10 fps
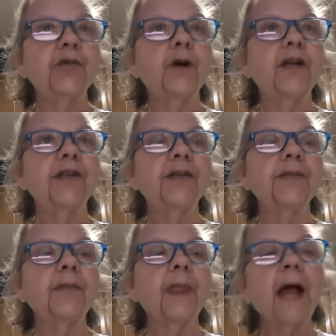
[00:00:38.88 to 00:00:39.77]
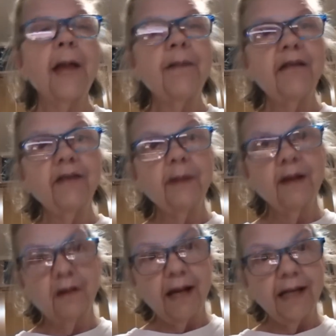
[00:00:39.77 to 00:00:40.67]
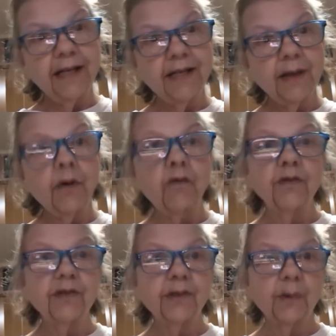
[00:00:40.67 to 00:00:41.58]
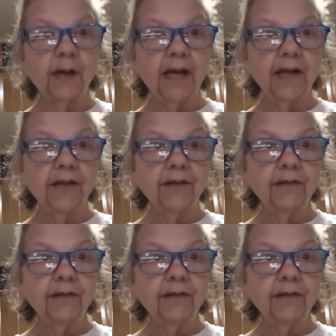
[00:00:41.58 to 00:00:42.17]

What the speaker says: was, I'm having my grandkids come over this weekend.